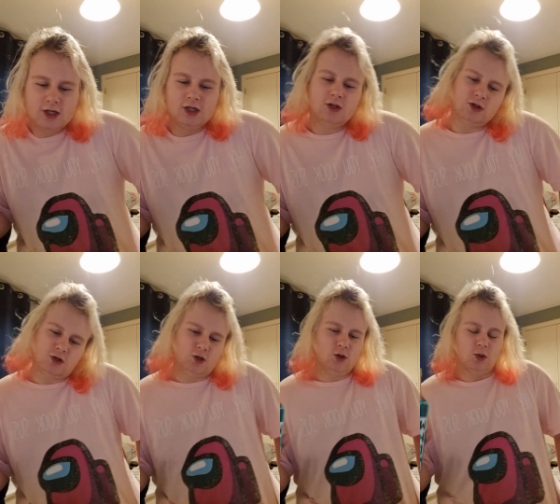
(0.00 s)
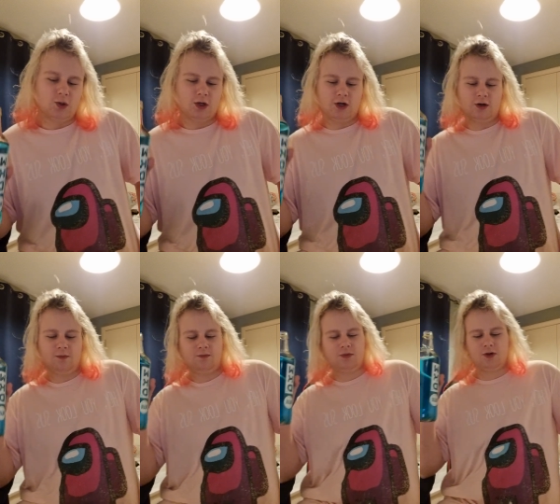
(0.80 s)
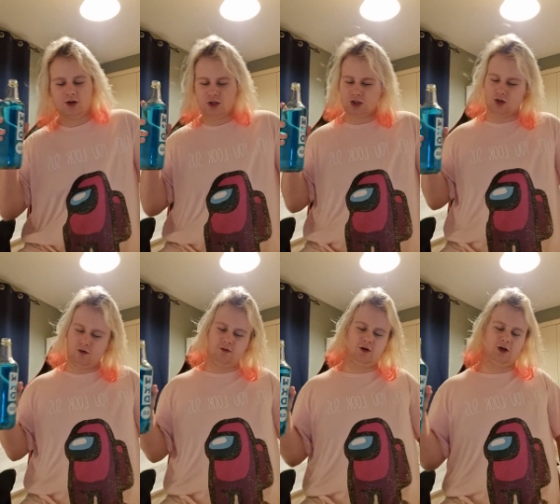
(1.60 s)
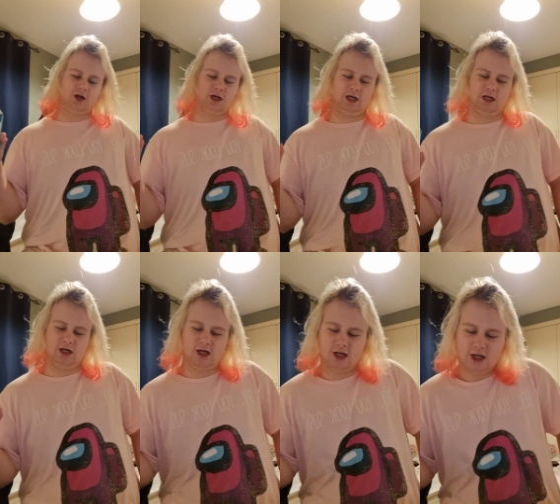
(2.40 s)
you look cool, you know? You're so fucking.